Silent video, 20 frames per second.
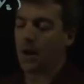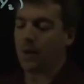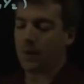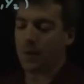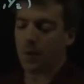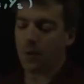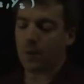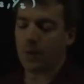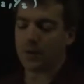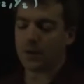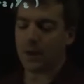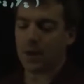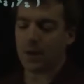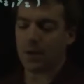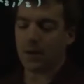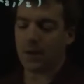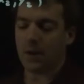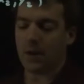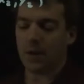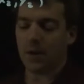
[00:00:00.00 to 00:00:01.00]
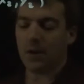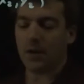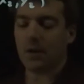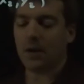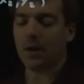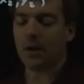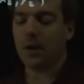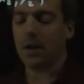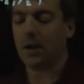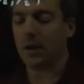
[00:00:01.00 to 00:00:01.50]
The horizontal here
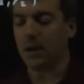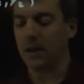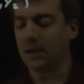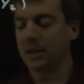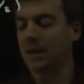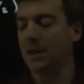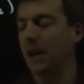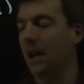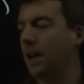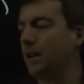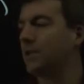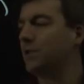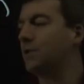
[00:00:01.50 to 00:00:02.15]
is the x